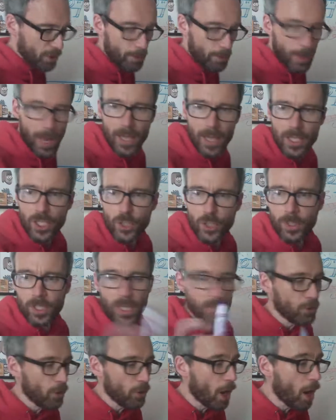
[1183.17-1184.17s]
pens. Switch.
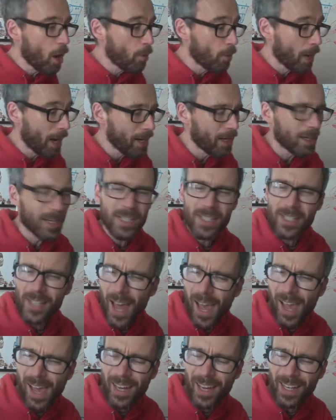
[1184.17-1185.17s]
If you. Oh, hang on a
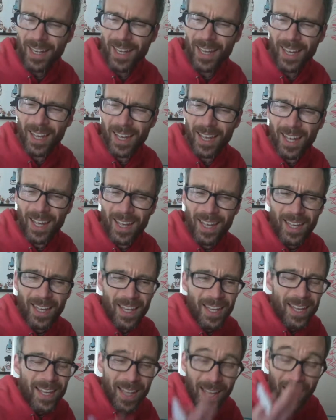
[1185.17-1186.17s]
sec.
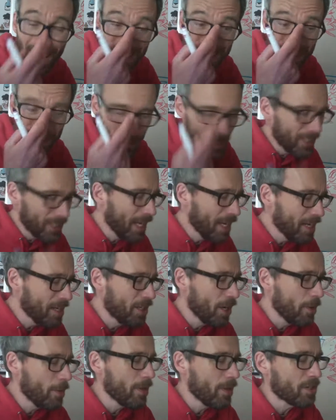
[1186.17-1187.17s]
We didn't
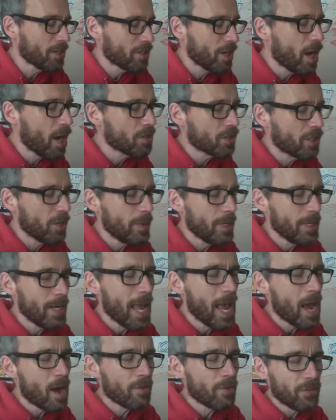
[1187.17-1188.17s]
do it at the start. Let's do it
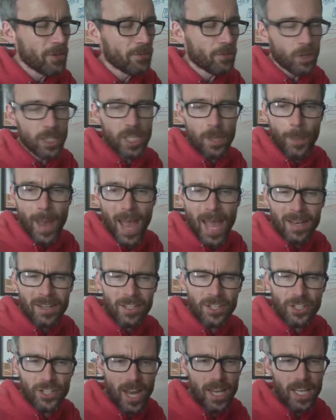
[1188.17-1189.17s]
now. You've got your pens.
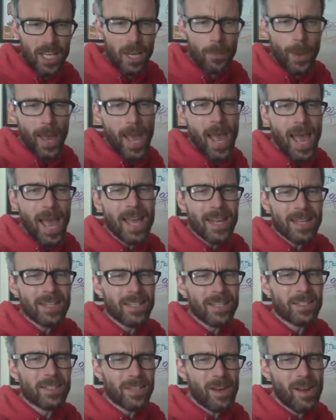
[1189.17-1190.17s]
Shake your pens.